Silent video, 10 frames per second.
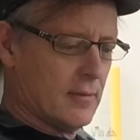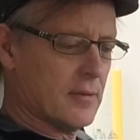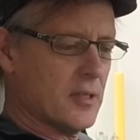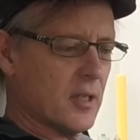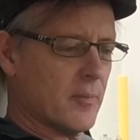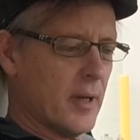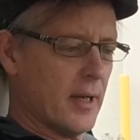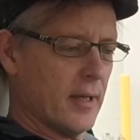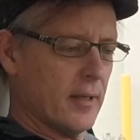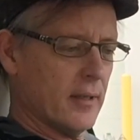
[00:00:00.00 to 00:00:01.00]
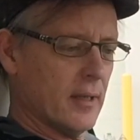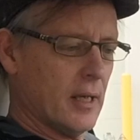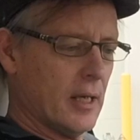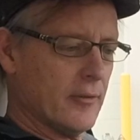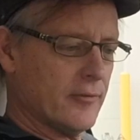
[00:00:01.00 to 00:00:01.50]
I'll take my
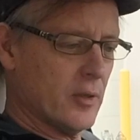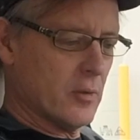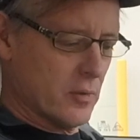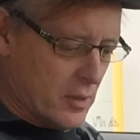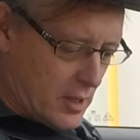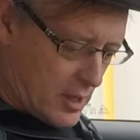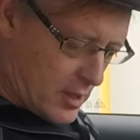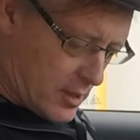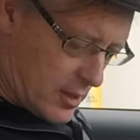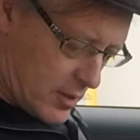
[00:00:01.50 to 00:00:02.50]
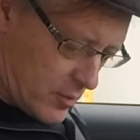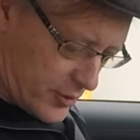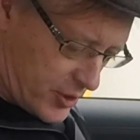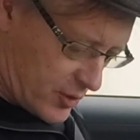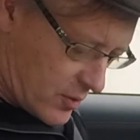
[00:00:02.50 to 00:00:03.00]
iPhone and I
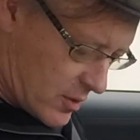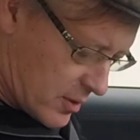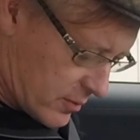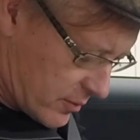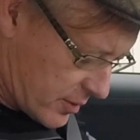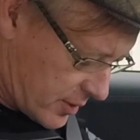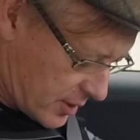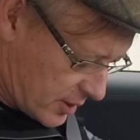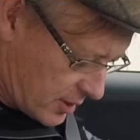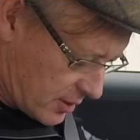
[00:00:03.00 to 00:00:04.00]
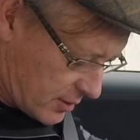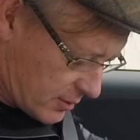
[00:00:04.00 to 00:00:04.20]
will store it with the